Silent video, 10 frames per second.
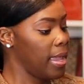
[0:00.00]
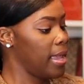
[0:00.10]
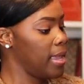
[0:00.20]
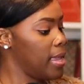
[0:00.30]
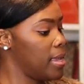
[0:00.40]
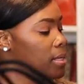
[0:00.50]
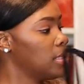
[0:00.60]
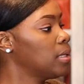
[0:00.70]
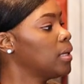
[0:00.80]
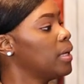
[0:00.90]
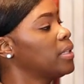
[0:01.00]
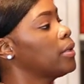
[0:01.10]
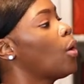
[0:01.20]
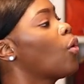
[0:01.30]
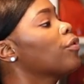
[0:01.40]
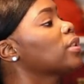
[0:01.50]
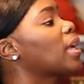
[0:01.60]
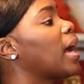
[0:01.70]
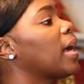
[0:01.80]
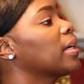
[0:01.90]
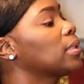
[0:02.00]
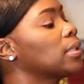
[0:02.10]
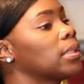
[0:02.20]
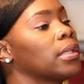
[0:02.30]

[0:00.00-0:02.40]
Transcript: and it's an oversized